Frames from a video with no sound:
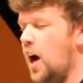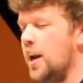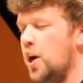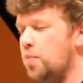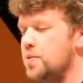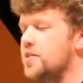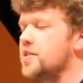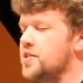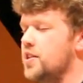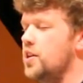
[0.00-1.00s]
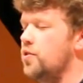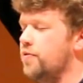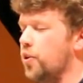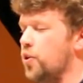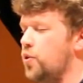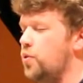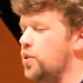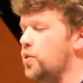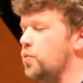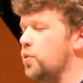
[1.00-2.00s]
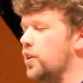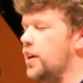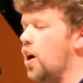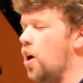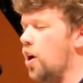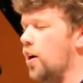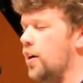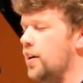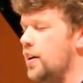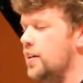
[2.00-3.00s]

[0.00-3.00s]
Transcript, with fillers: God, help us to see you for who you really are.